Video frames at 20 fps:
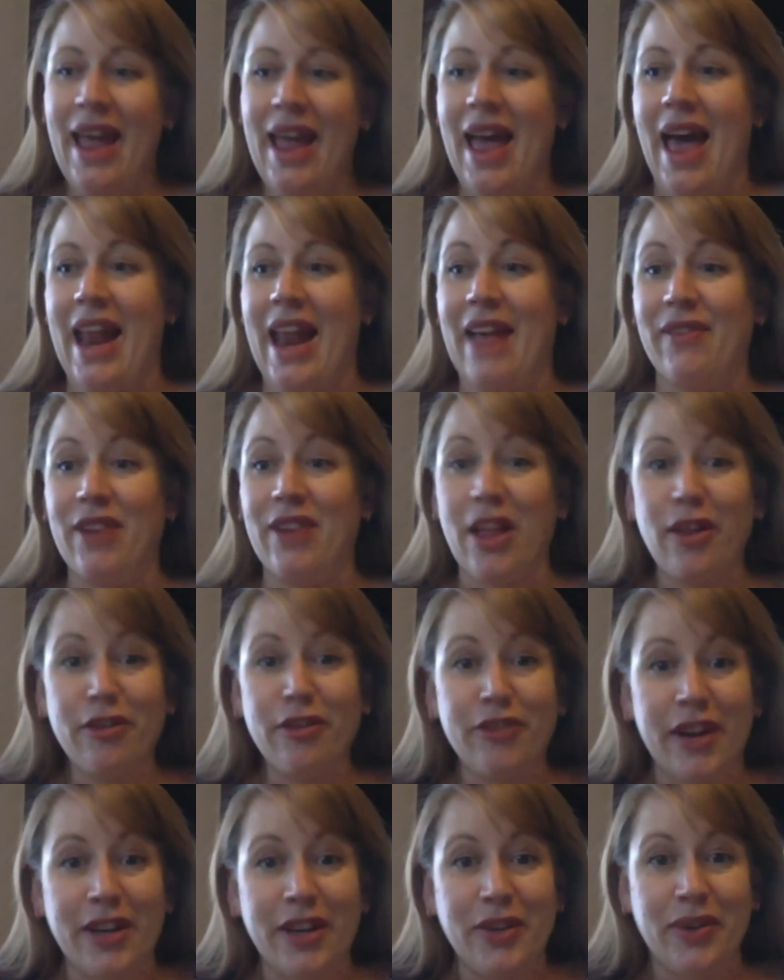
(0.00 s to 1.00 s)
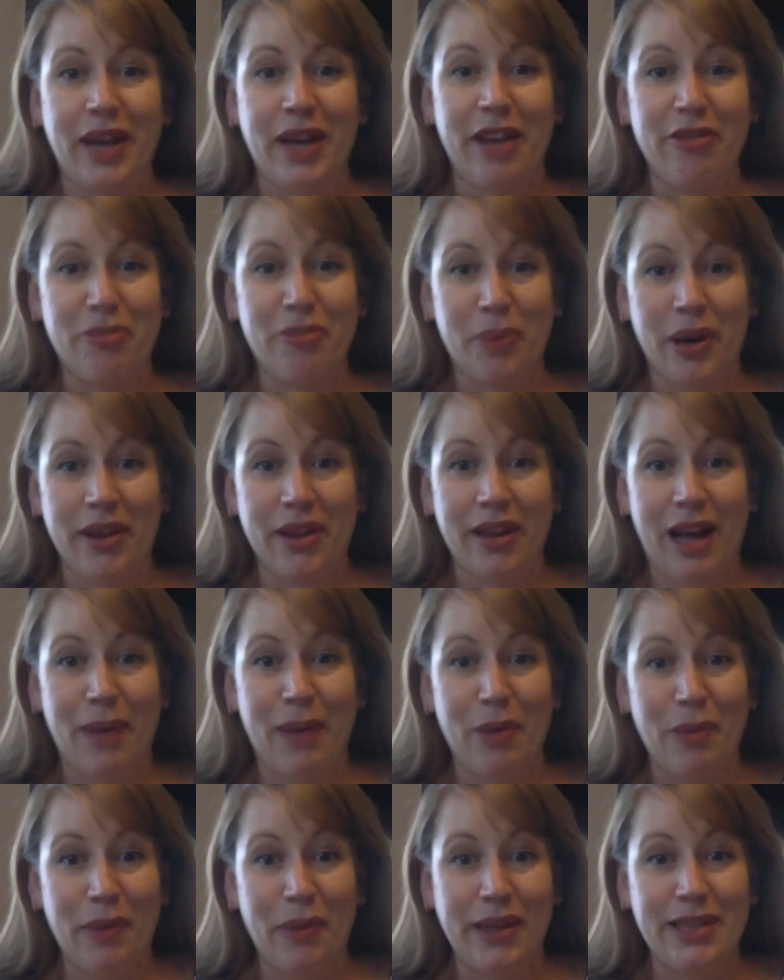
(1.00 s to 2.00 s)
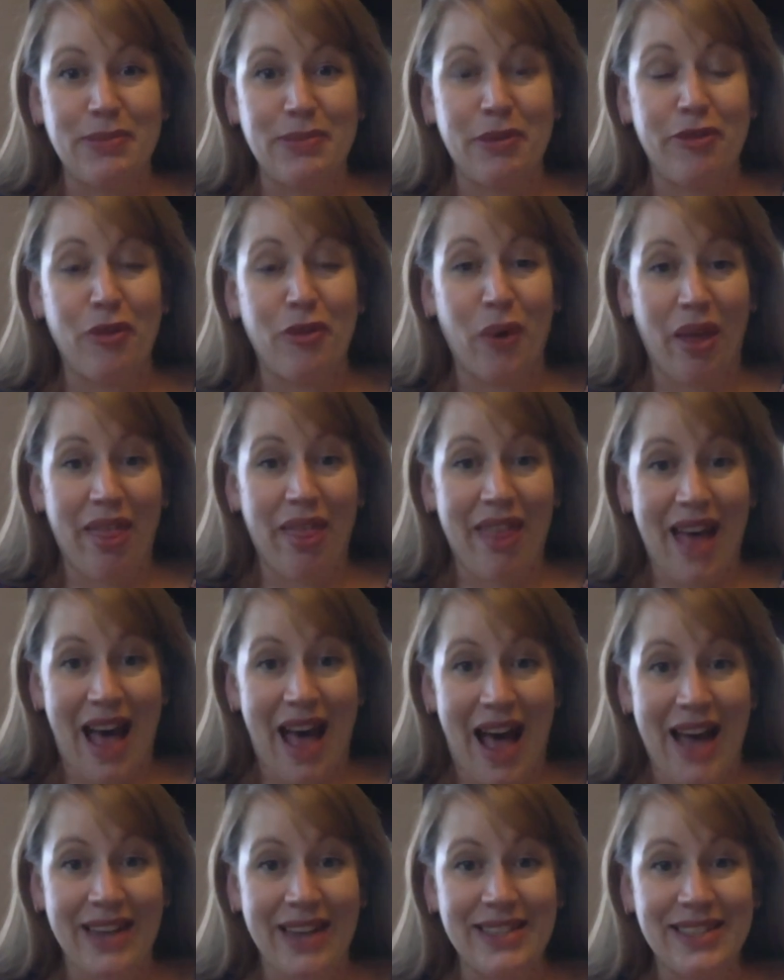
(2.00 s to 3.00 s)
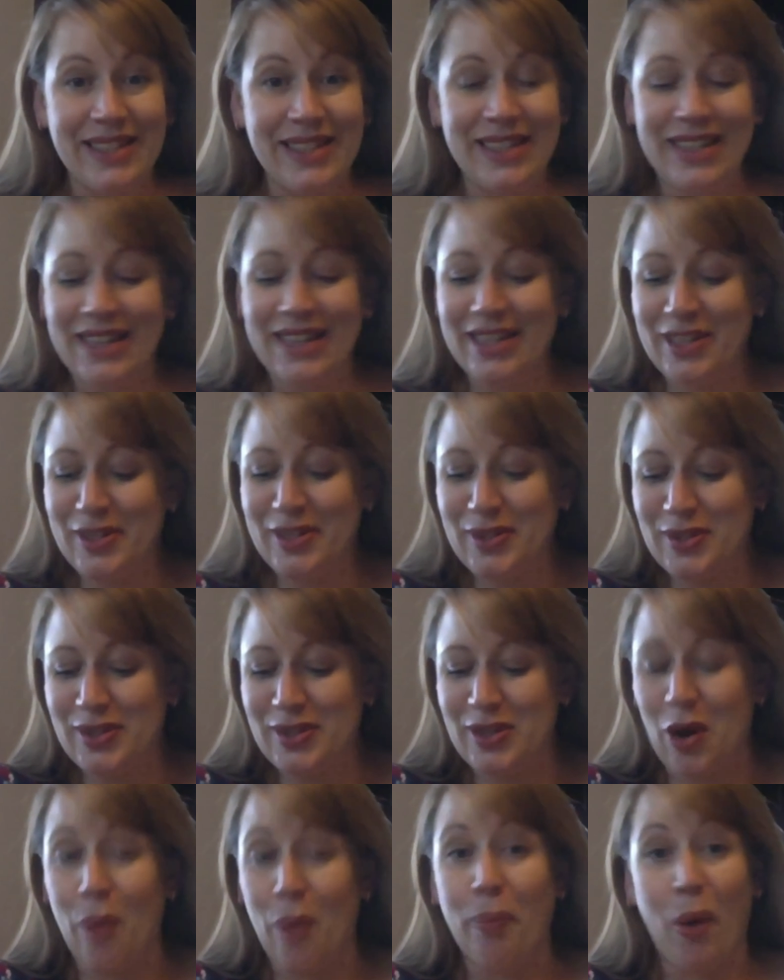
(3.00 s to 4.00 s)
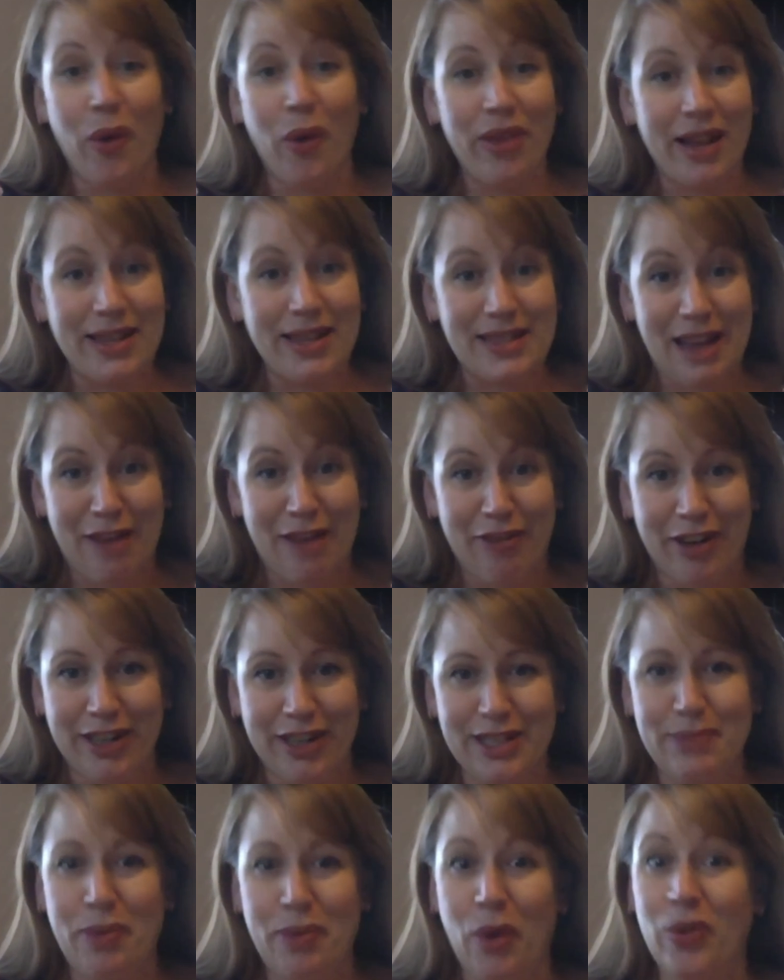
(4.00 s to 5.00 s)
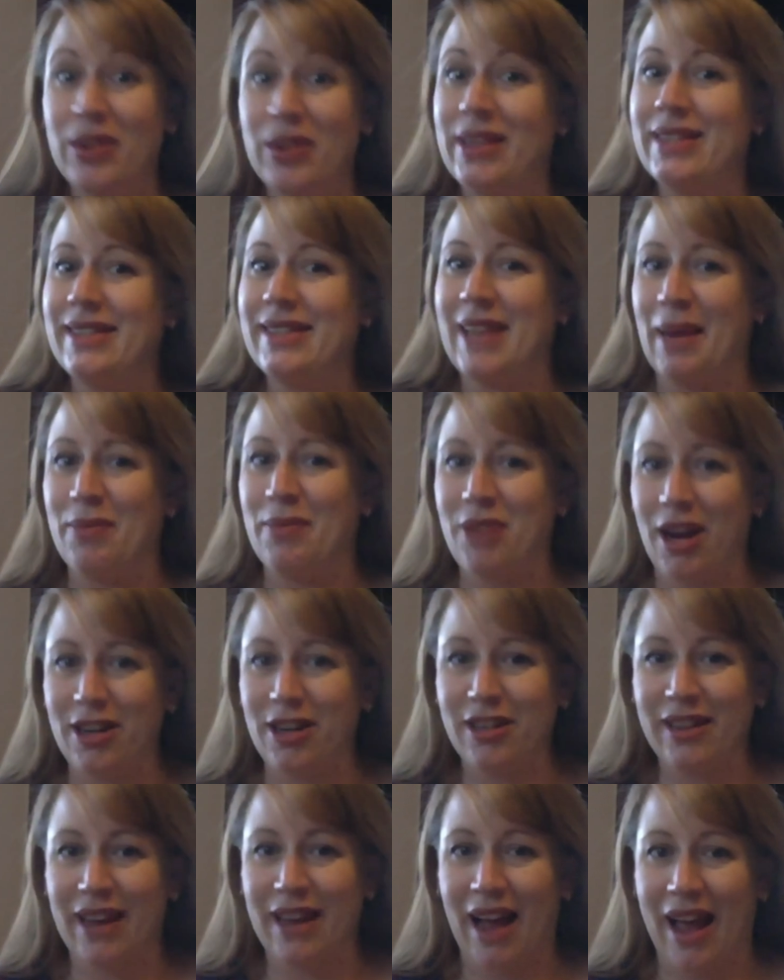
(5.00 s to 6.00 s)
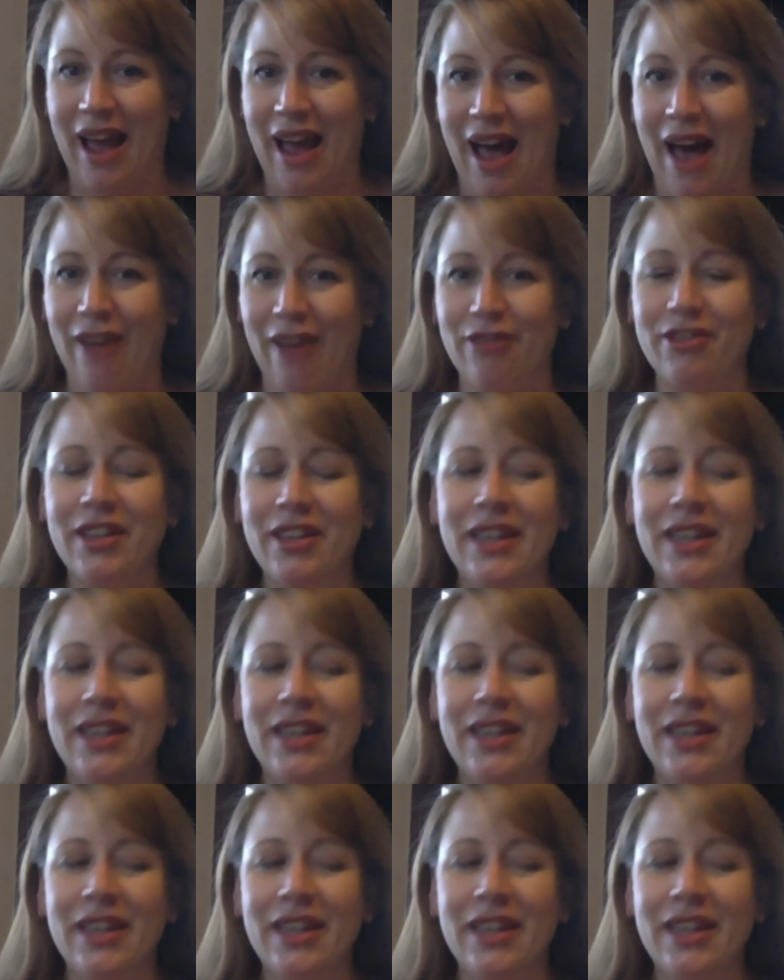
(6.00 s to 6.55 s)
And I have another friend who gave birth a couple months before that. So both at Severance, both at the same doctor that I have.